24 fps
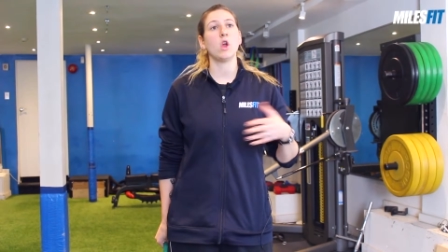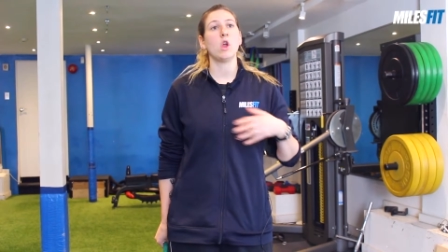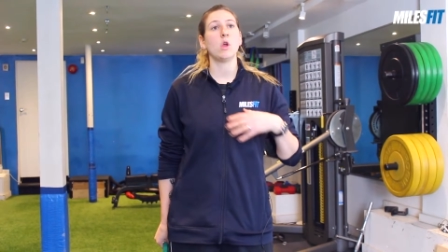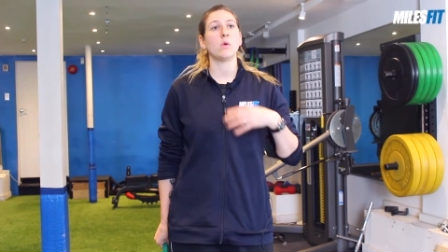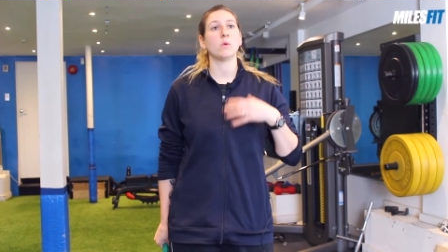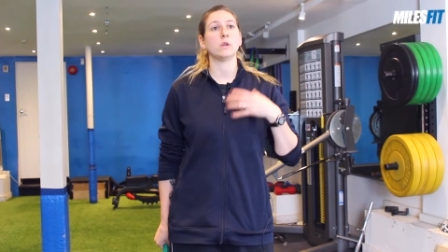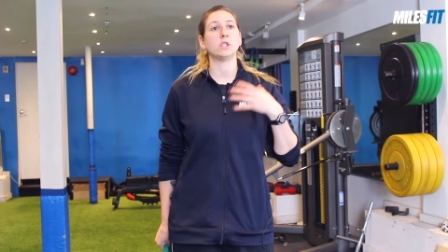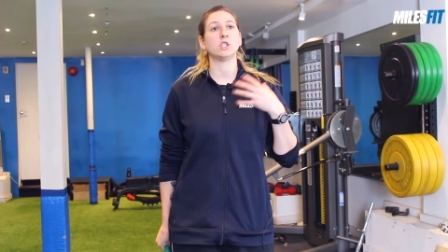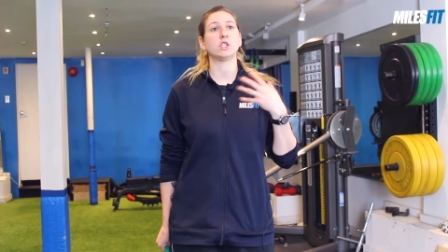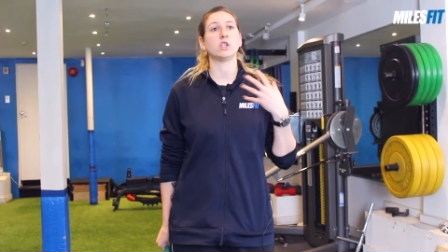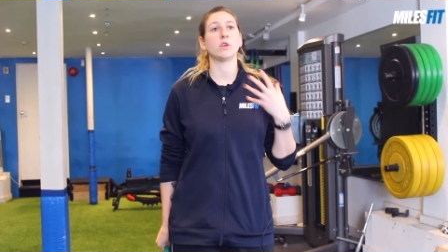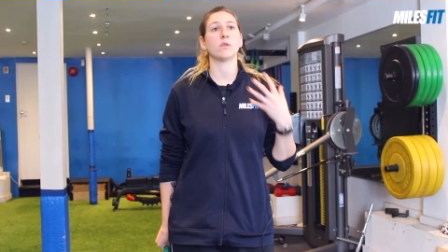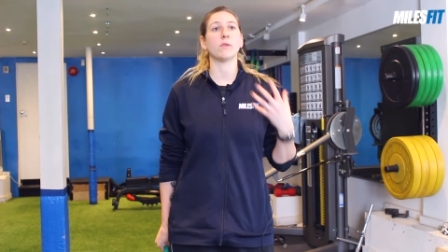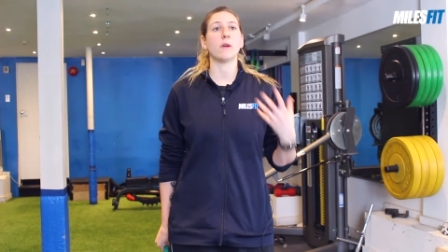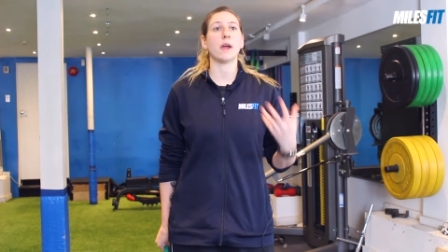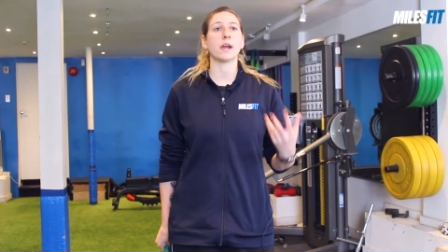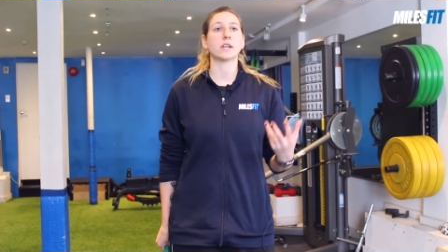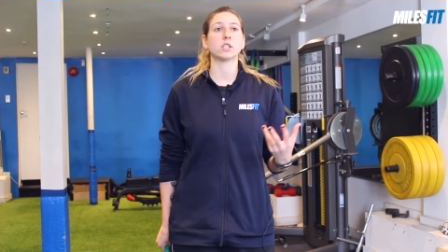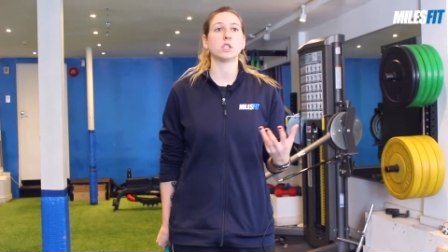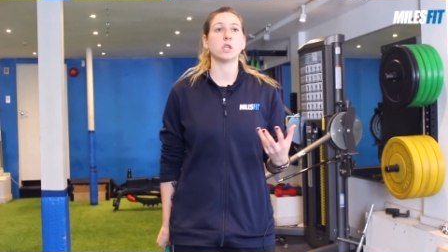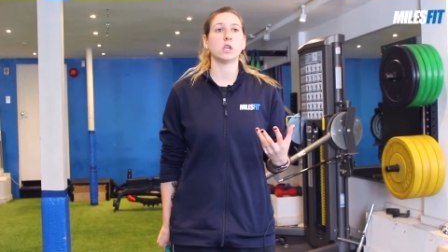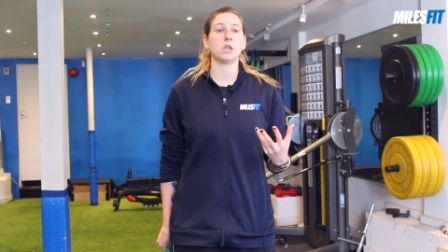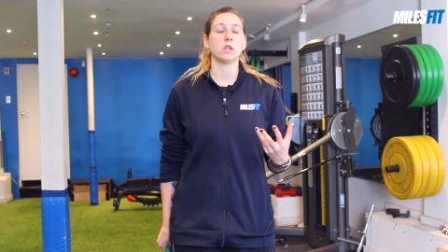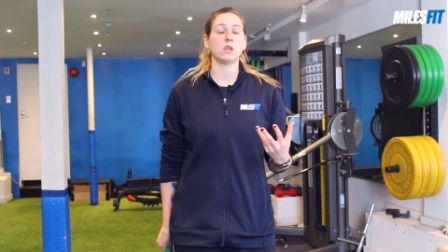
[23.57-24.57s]
which
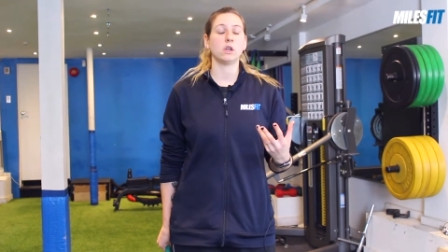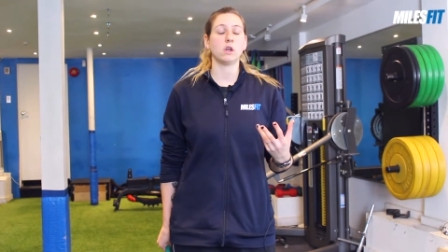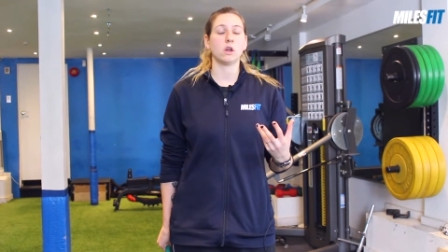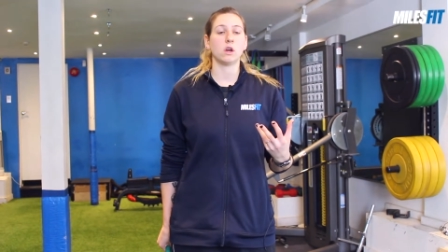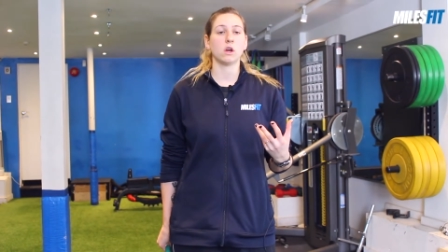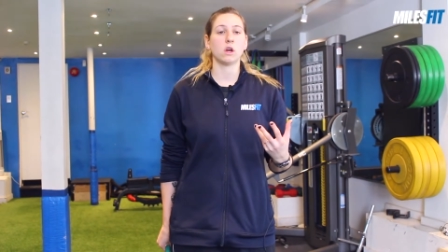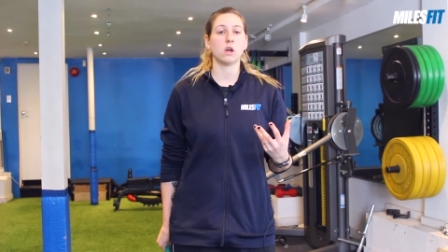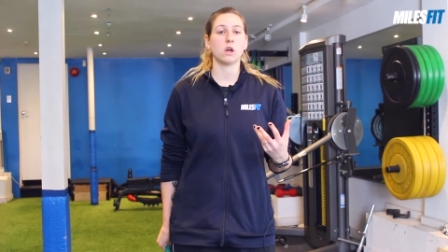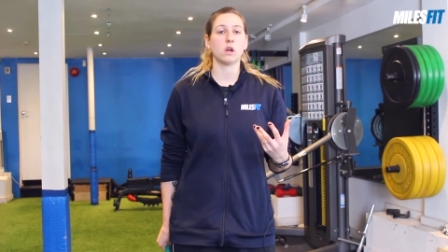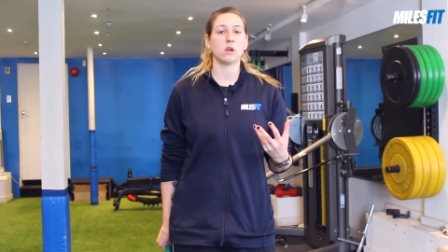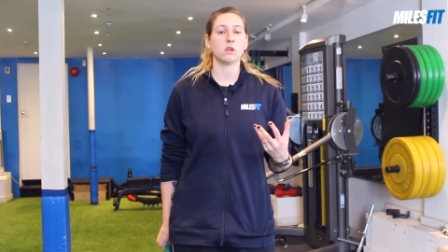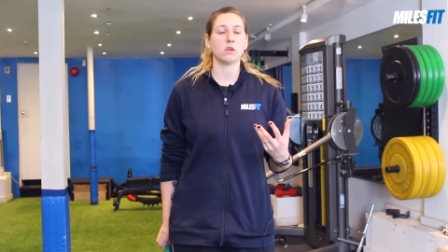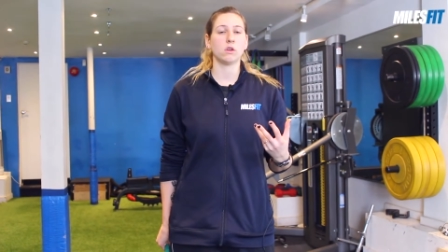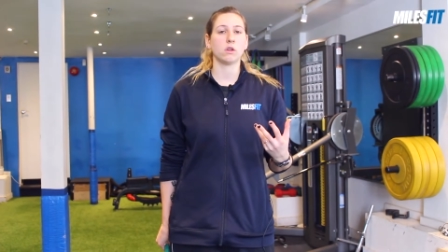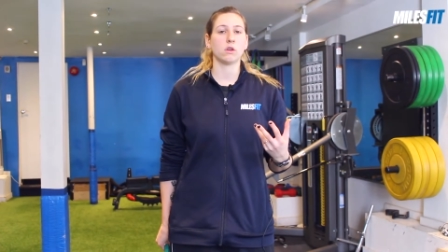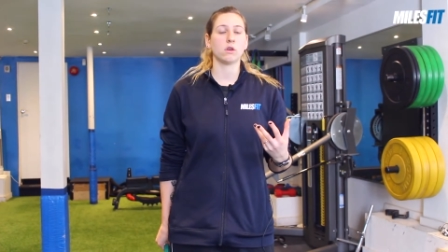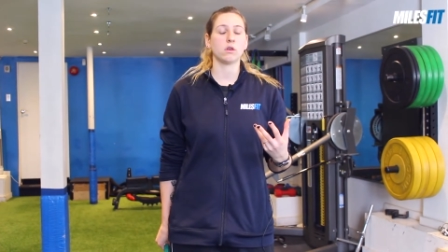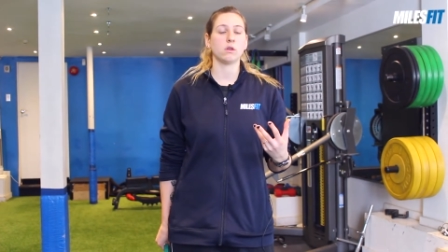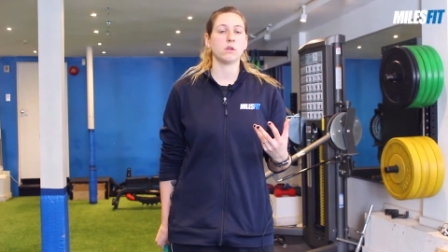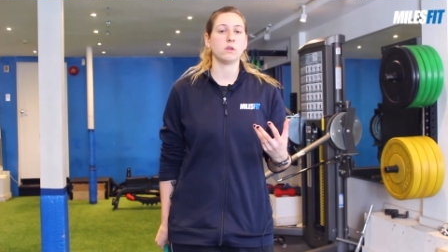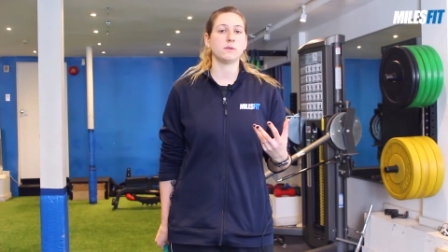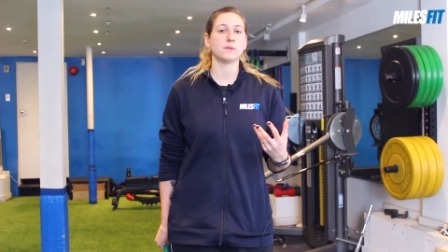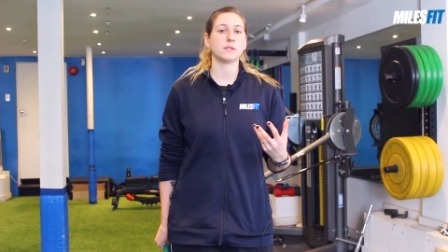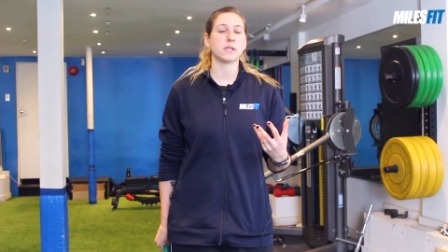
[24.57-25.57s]
direction you're
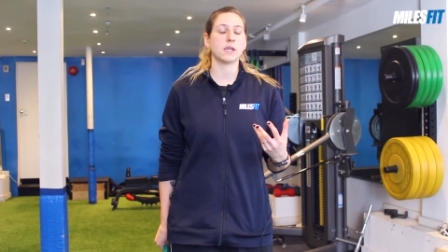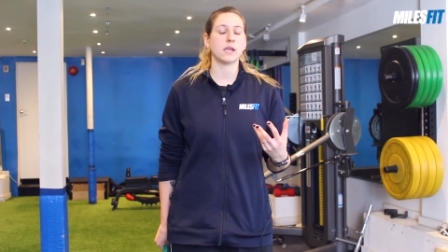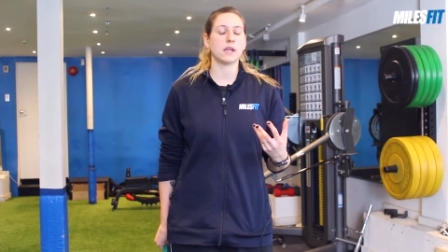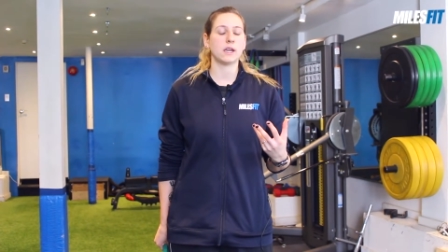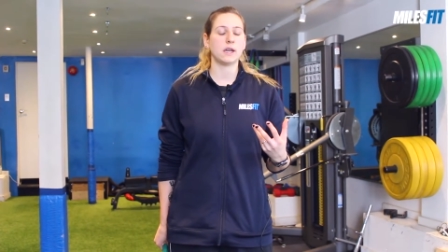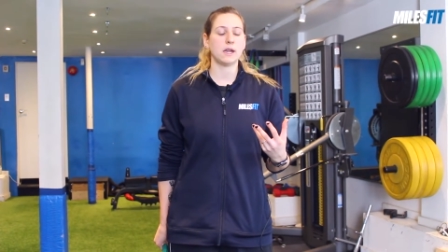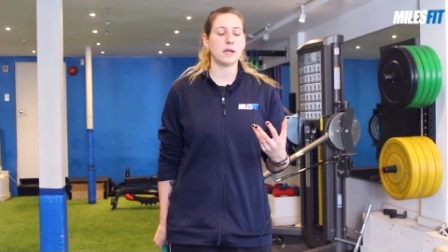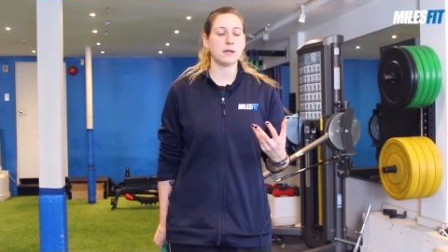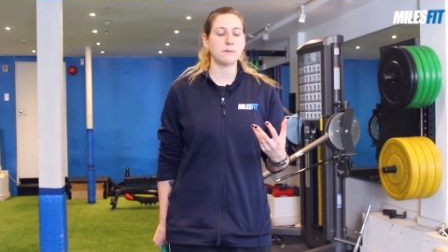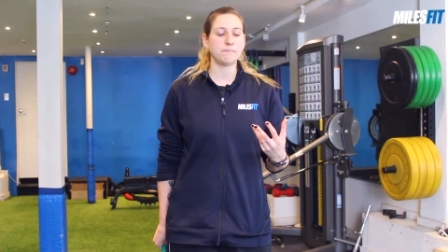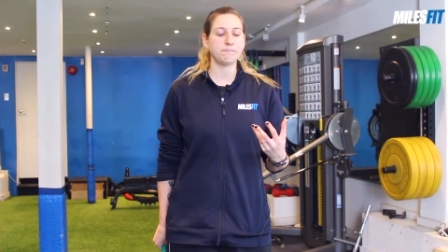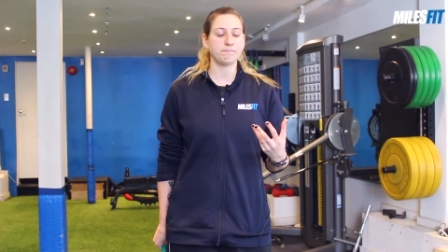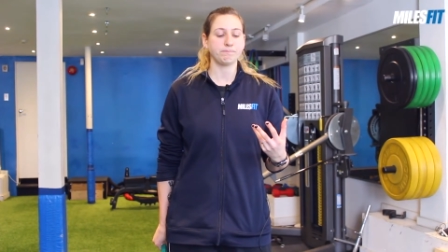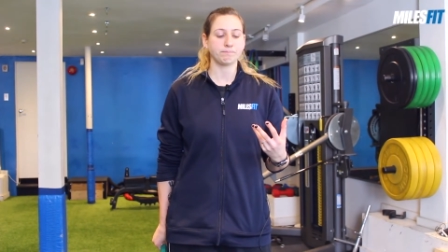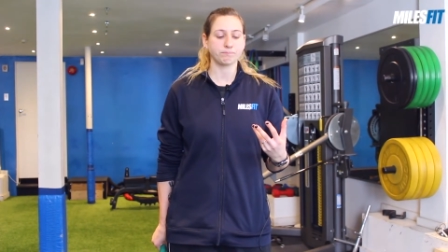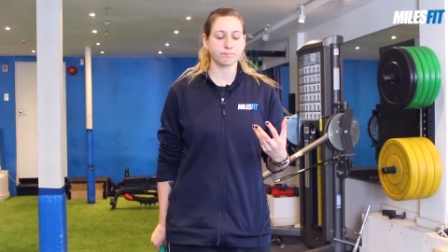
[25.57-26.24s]
using it in.